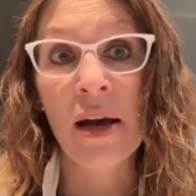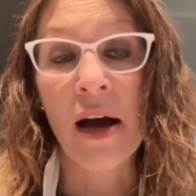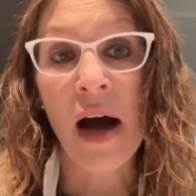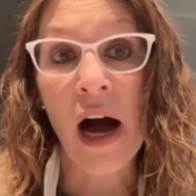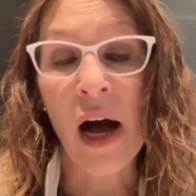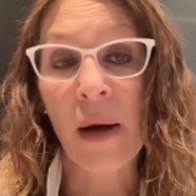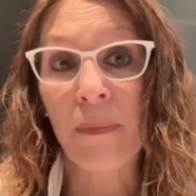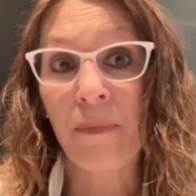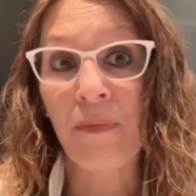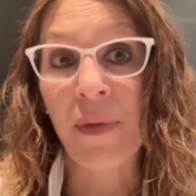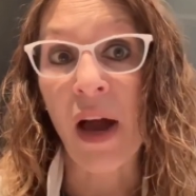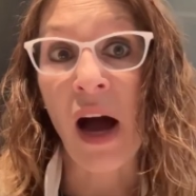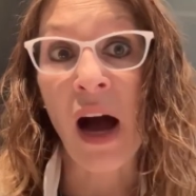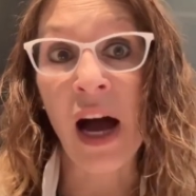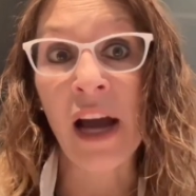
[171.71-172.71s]

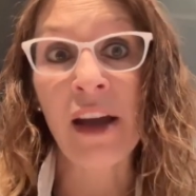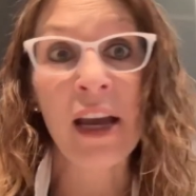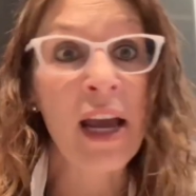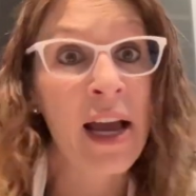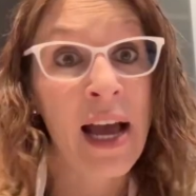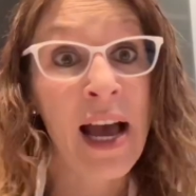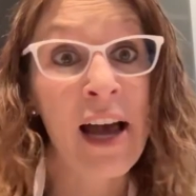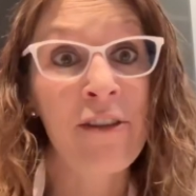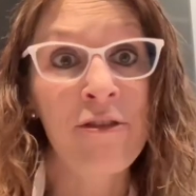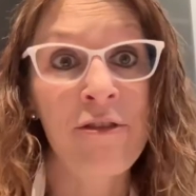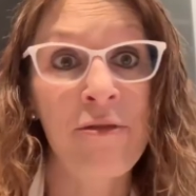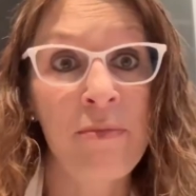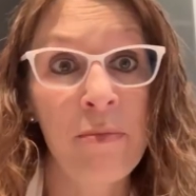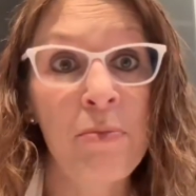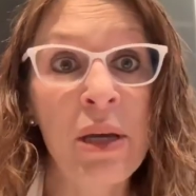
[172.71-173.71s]
I
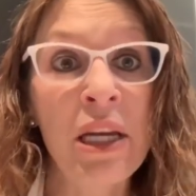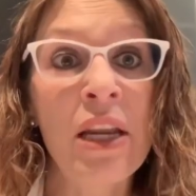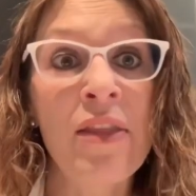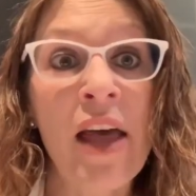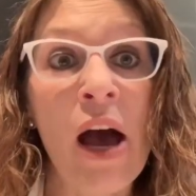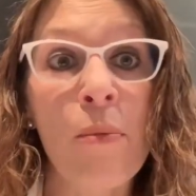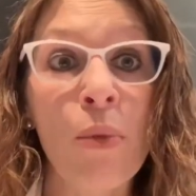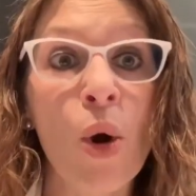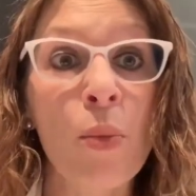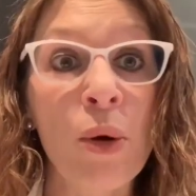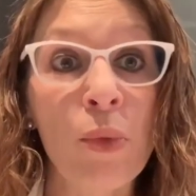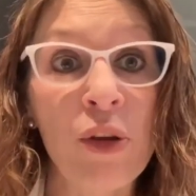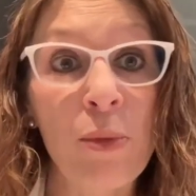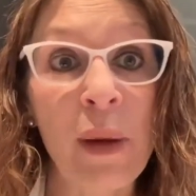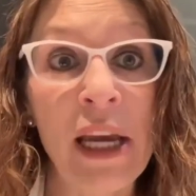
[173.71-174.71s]
have been in that
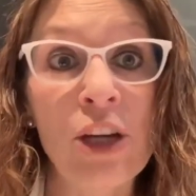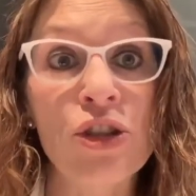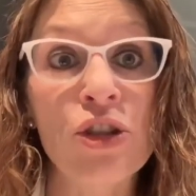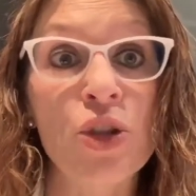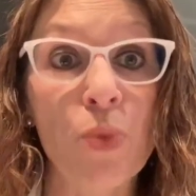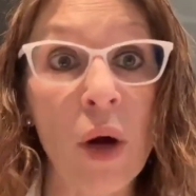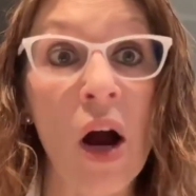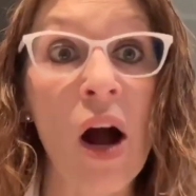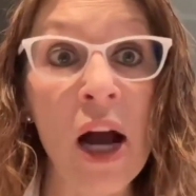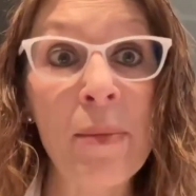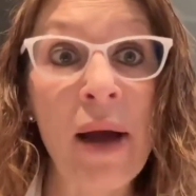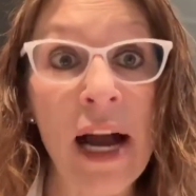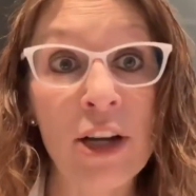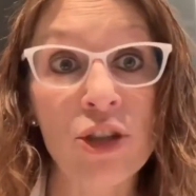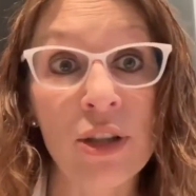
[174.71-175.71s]
moment with patients where I'm
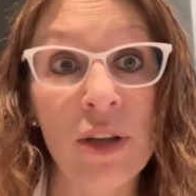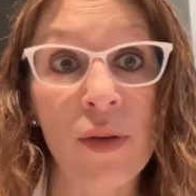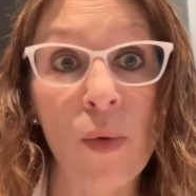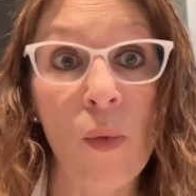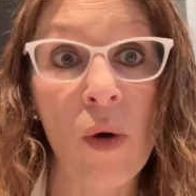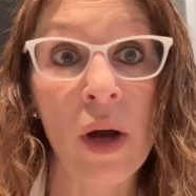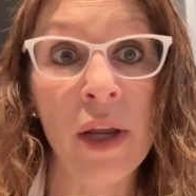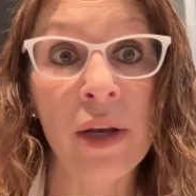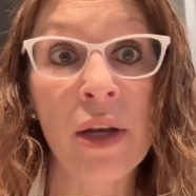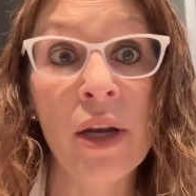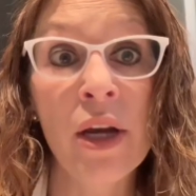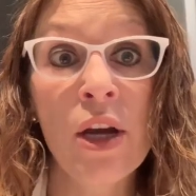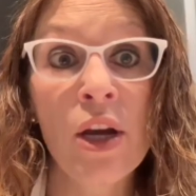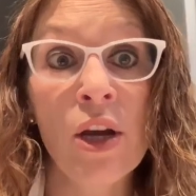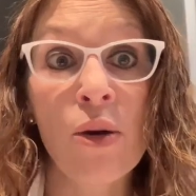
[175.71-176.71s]
actually the
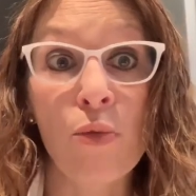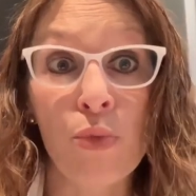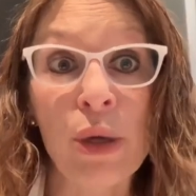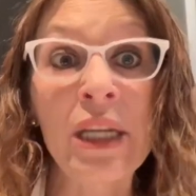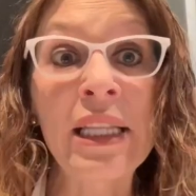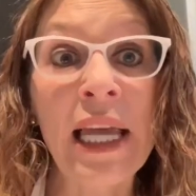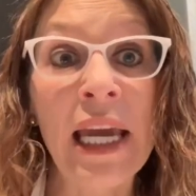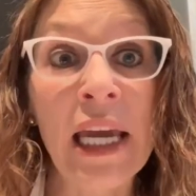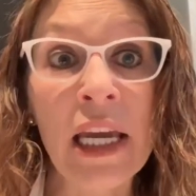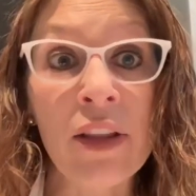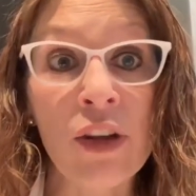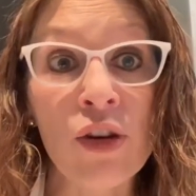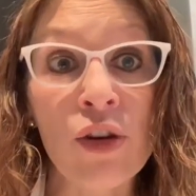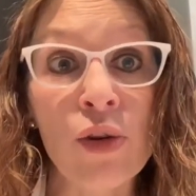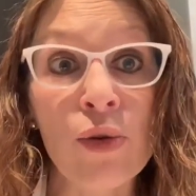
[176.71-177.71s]
one
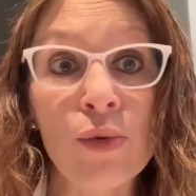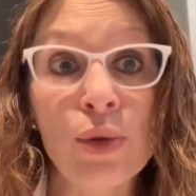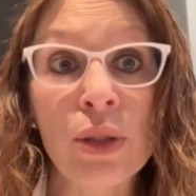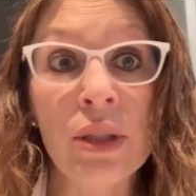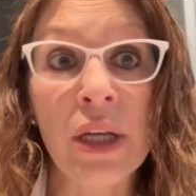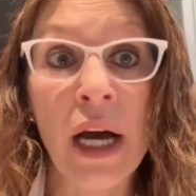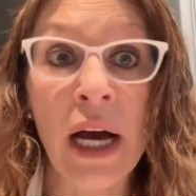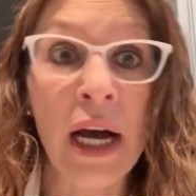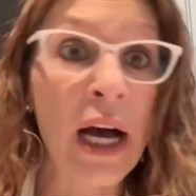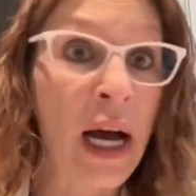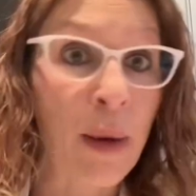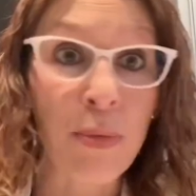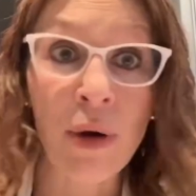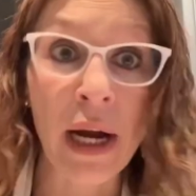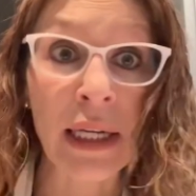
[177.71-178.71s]
relaying the news,
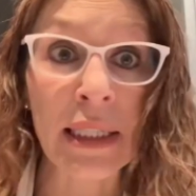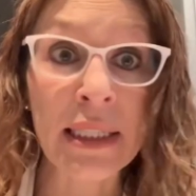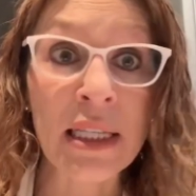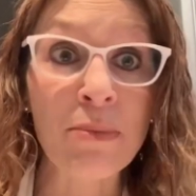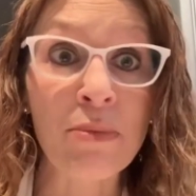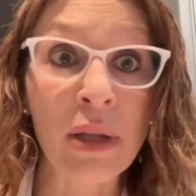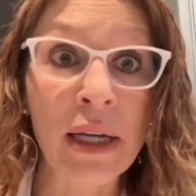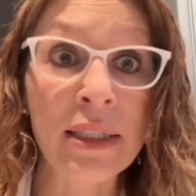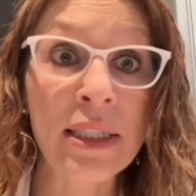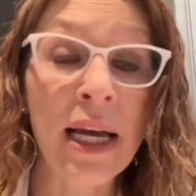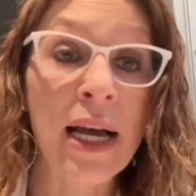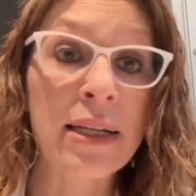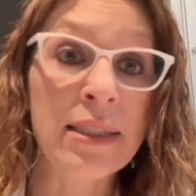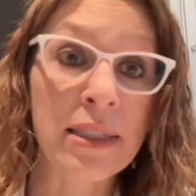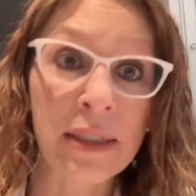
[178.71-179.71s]
a pregnancy blood
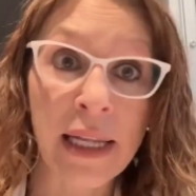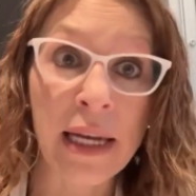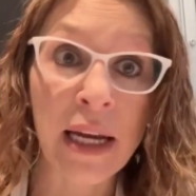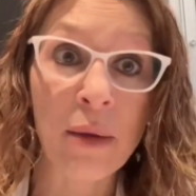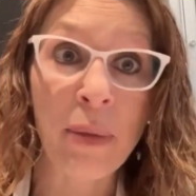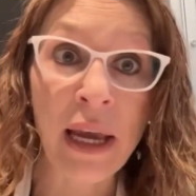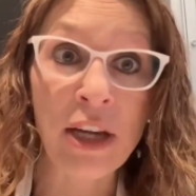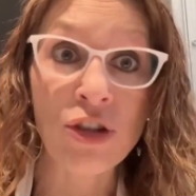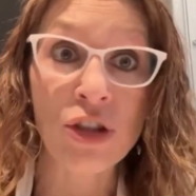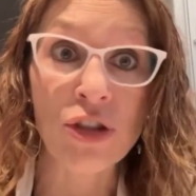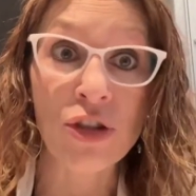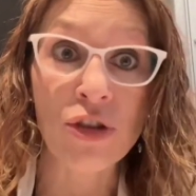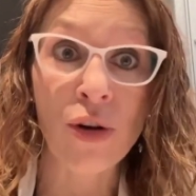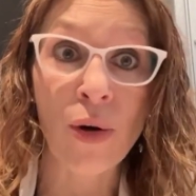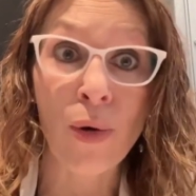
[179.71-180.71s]
test, letting
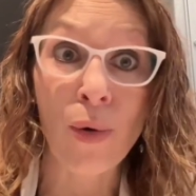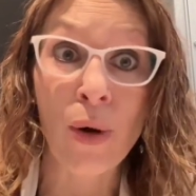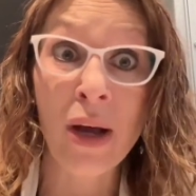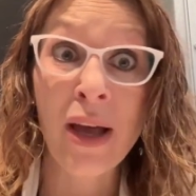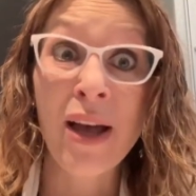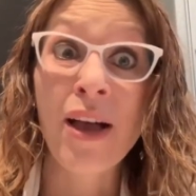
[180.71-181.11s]
patients know